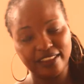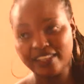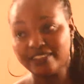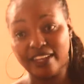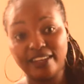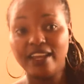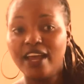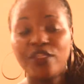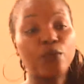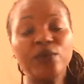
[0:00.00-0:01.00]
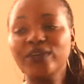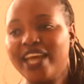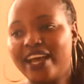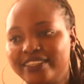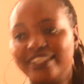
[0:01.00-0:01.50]
things, and they were not
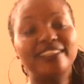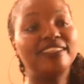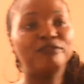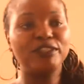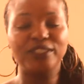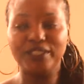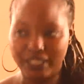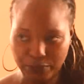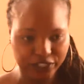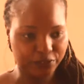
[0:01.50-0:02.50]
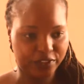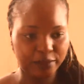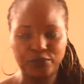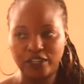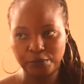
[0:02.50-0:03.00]
heard. They didn't even wait for them
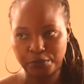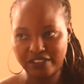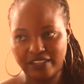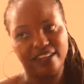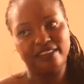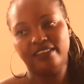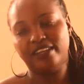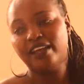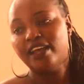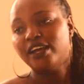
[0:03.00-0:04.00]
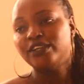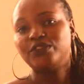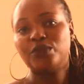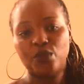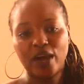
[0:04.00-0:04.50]
to express anything.
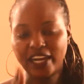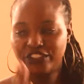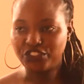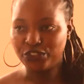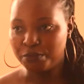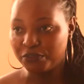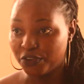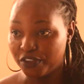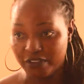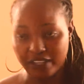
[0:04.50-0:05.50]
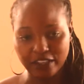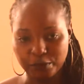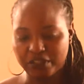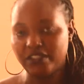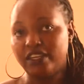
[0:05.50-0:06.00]
So they were cut short before even
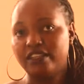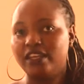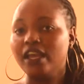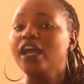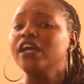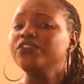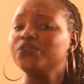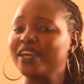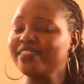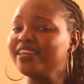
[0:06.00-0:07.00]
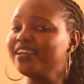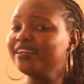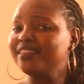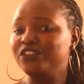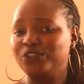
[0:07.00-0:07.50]
expressing anything. So I
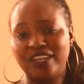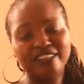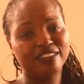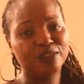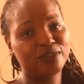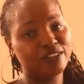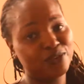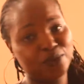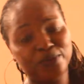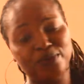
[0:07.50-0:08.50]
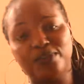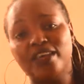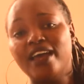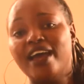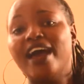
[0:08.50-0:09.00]
think they should listen to these youth,
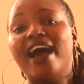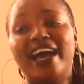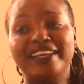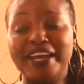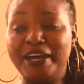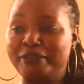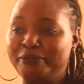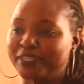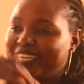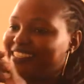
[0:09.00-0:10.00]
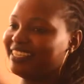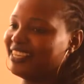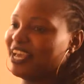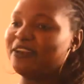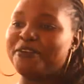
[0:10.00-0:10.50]
and we can take
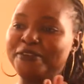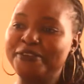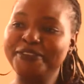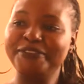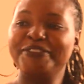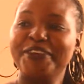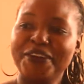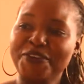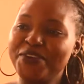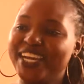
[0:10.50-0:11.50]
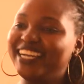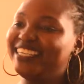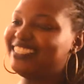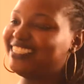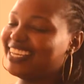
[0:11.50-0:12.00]
dialogue.
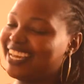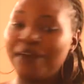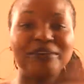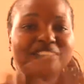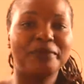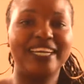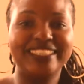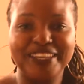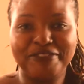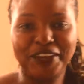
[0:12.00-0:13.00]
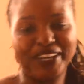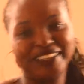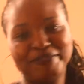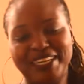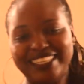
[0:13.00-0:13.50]
I won't say we can take
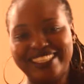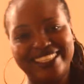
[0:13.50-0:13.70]
violence, but